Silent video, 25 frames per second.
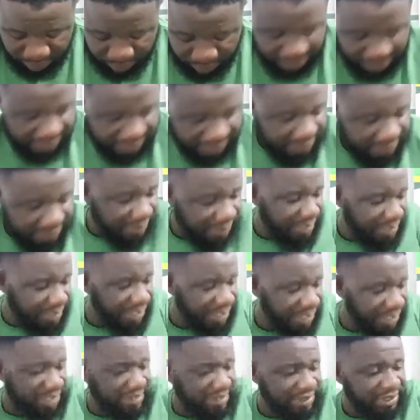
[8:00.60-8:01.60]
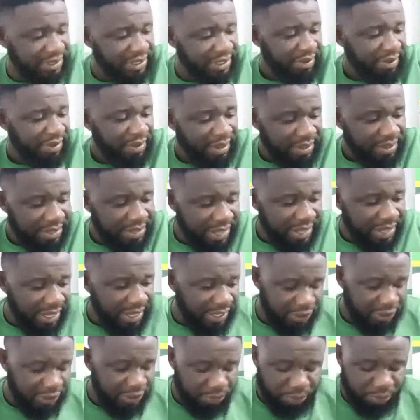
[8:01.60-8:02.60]
bacteria. They
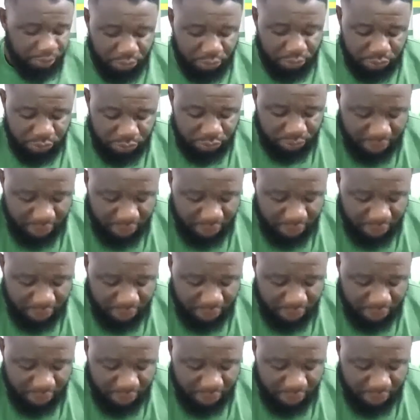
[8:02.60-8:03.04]
are exposed to